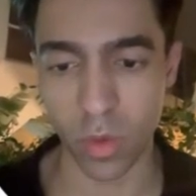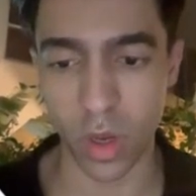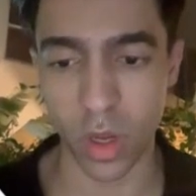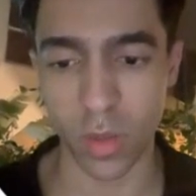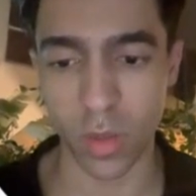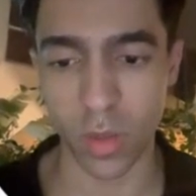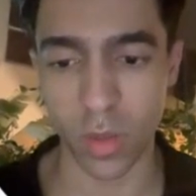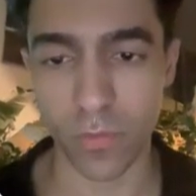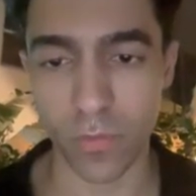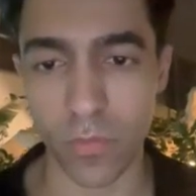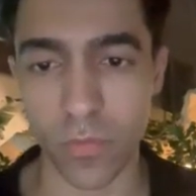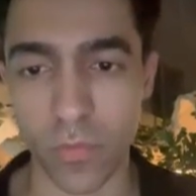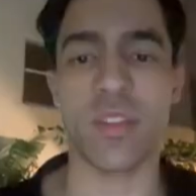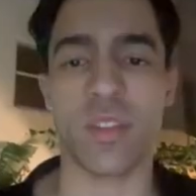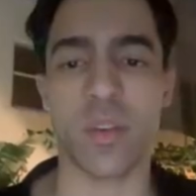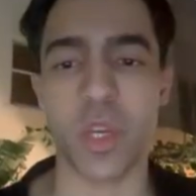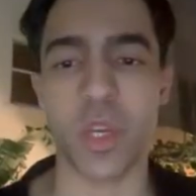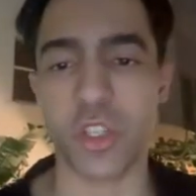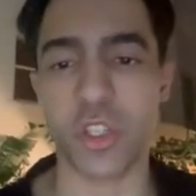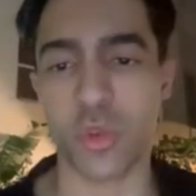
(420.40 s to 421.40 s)
right?
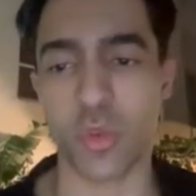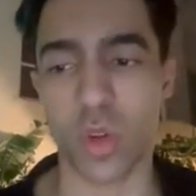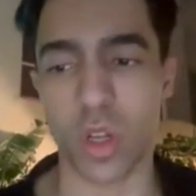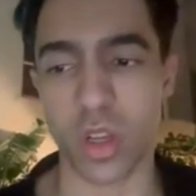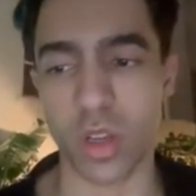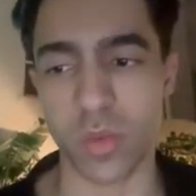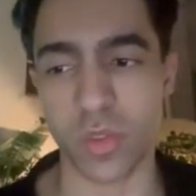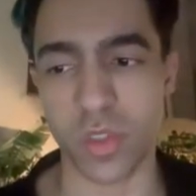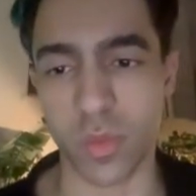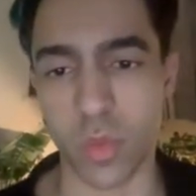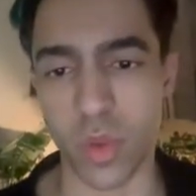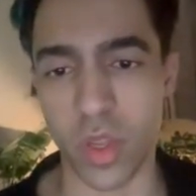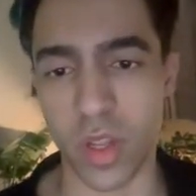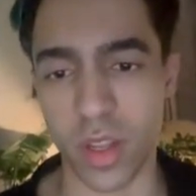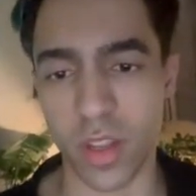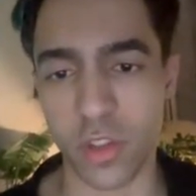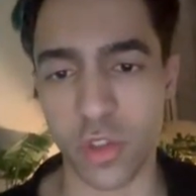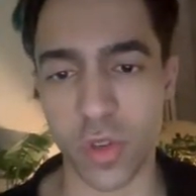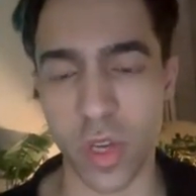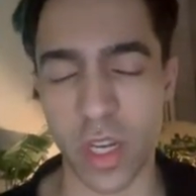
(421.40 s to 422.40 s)
As I mentioned, when it comes to
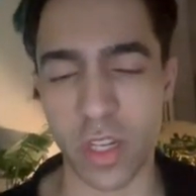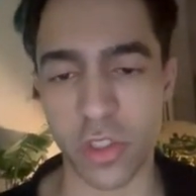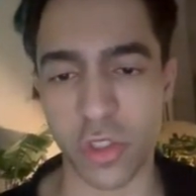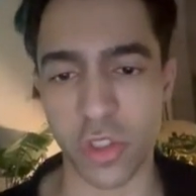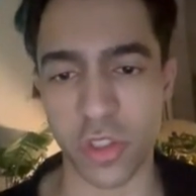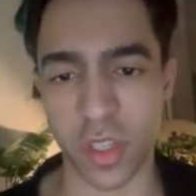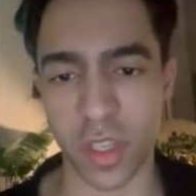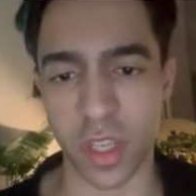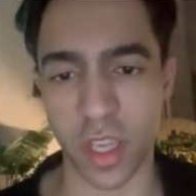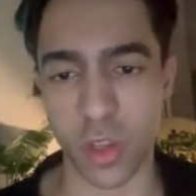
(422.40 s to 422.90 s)
bidding strategies,